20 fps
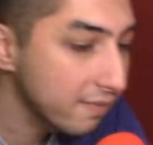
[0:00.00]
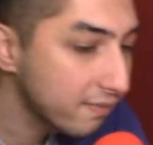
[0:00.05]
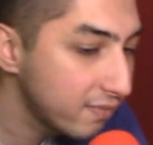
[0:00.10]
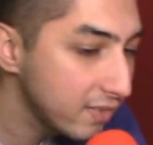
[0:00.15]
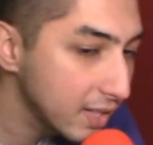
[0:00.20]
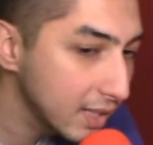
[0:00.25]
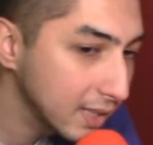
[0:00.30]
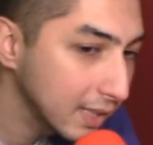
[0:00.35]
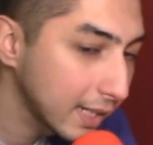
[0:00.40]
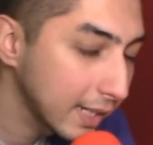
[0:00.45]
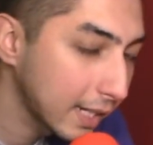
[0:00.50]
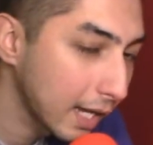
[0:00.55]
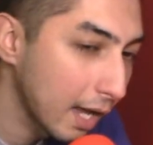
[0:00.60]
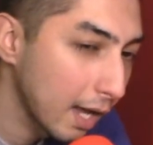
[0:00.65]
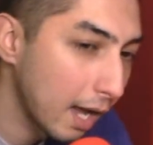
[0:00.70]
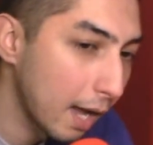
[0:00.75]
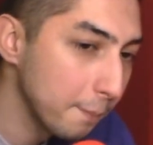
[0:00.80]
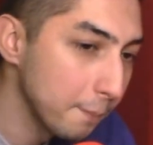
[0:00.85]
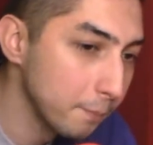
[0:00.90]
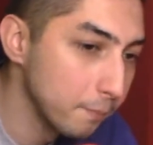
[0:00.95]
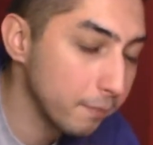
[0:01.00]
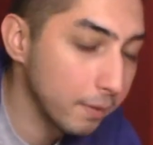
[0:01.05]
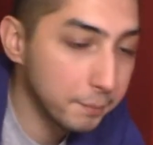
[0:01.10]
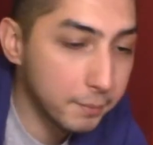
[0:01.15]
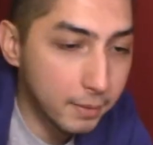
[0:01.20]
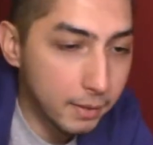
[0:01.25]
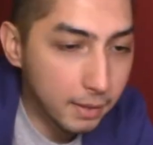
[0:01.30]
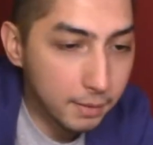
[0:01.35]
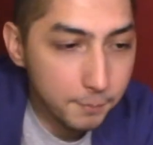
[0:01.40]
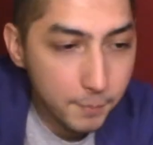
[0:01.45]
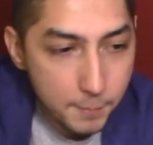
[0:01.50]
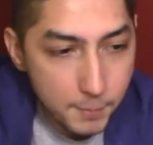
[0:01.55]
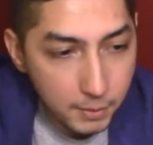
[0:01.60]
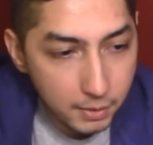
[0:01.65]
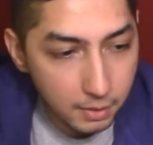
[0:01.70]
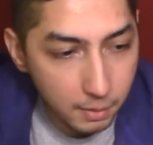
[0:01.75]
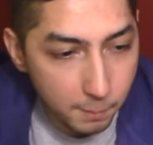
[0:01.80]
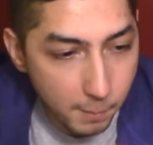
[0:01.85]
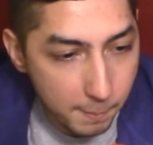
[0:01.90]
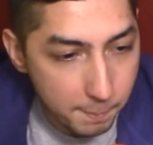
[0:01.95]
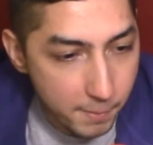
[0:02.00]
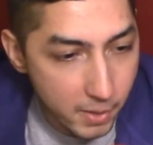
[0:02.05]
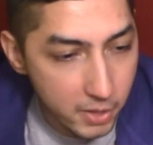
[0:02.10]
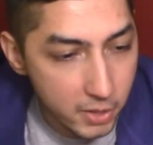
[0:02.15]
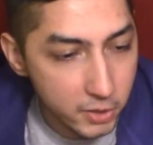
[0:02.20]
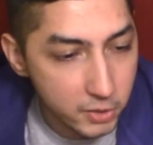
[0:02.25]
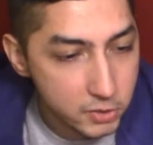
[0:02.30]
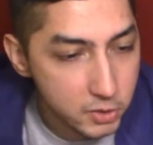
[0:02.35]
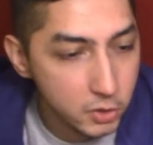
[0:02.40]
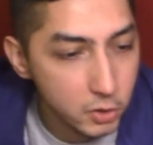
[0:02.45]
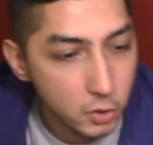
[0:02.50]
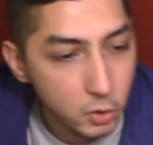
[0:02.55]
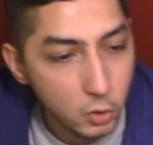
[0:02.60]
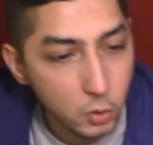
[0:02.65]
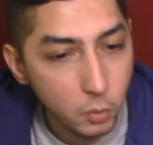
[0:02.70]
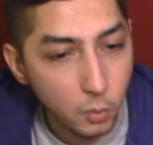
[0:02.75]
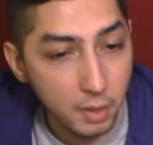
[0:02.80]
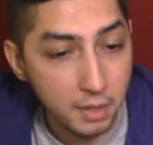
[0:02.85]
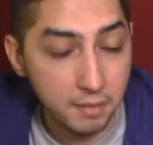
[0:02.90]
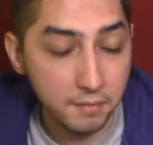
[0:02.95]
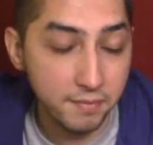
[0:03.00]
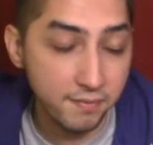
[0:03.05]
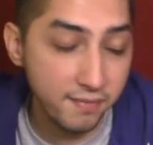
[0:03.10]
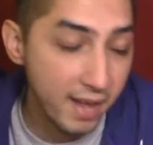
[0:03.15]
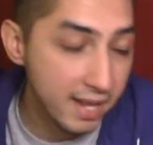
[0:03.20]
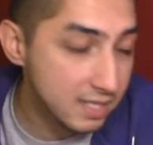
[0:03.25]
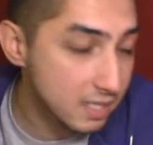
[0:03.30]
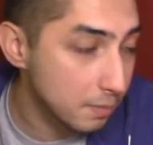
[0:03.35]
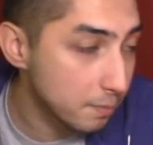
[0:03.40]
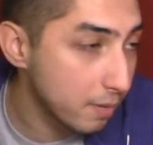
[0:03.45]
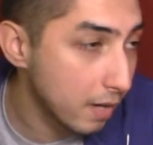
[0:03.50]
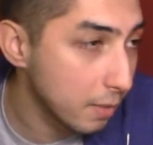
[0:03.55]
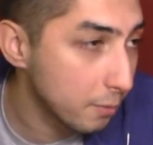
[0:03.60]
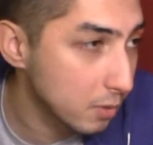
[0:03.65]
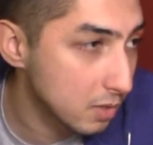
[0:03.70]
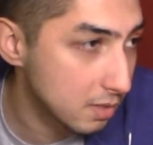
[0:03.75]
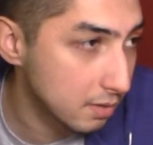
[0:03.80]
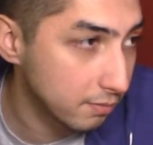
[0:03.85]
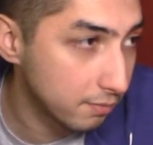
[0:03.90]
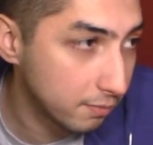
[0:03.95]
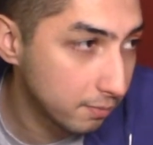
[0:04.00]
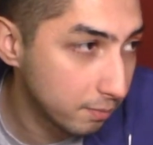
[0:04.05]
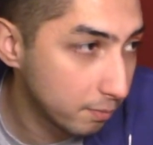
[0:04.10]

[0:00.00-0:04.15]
feel like I'm maybe a little bit bitter too, and Phantom Pain was a